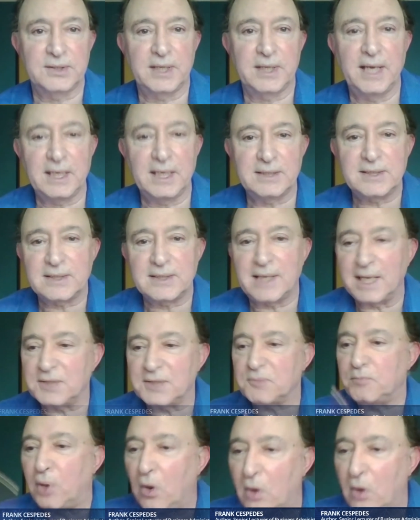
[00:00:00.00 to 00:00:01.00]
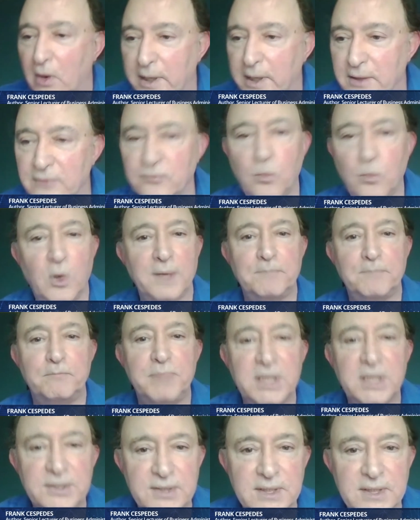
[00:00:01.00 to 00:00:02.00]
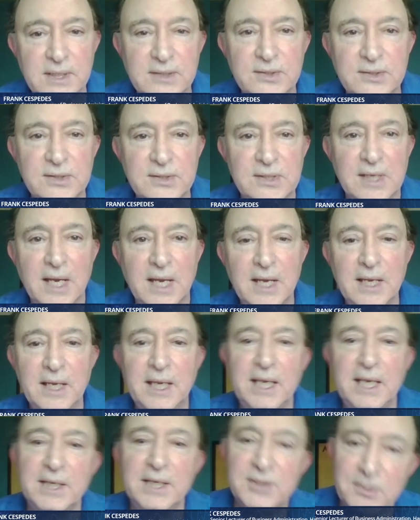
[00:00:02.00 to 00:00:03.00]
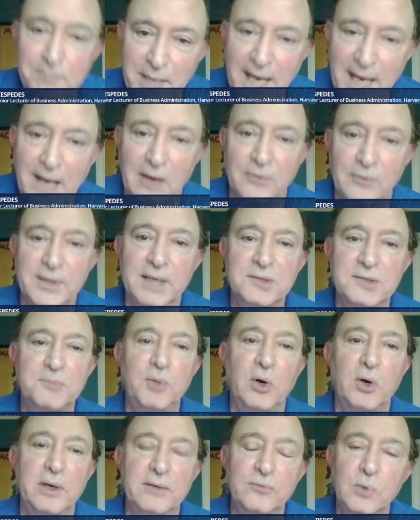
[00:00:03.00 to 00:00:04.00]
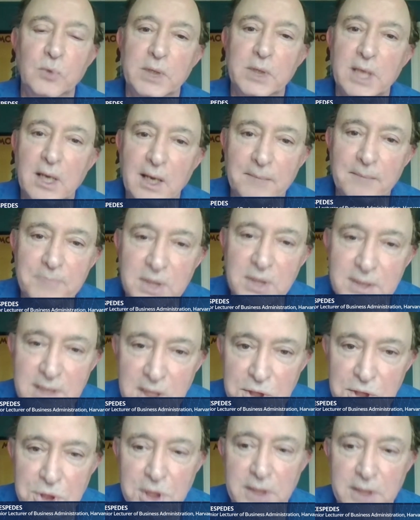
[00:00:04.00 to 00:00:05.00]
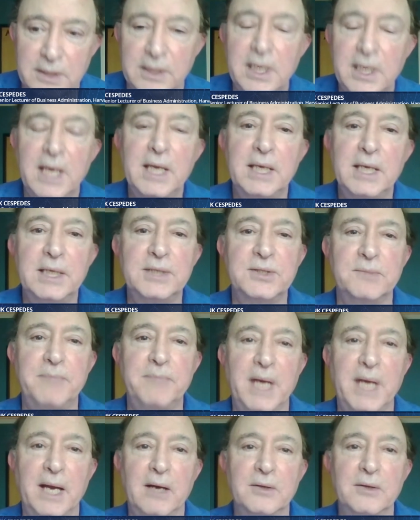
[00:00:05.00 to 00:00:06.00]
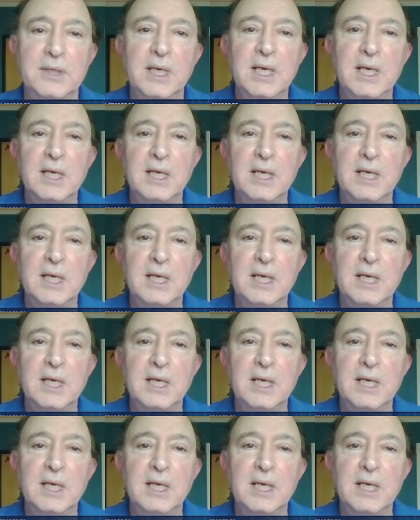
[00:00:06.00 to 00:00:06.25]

That's part of what business is about. That's part of what competition is about.